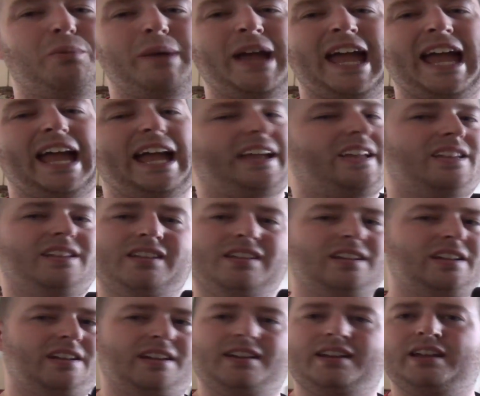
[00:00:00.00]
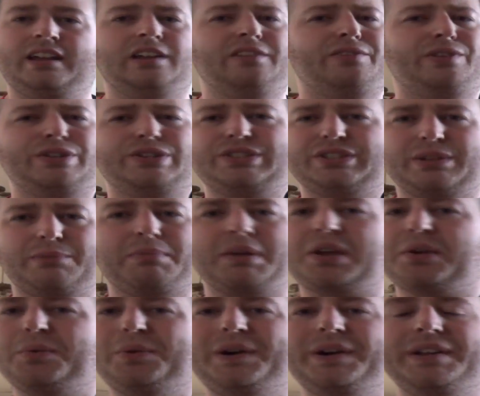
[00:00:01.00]
mag versus a
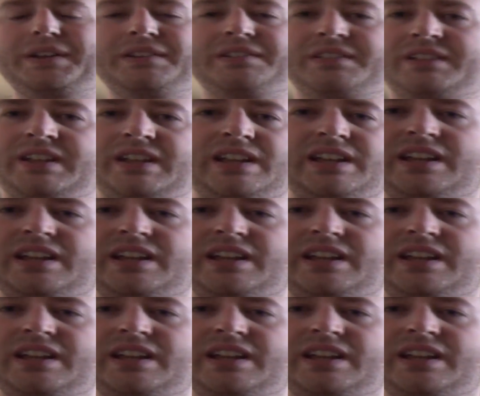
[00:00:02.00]
big one.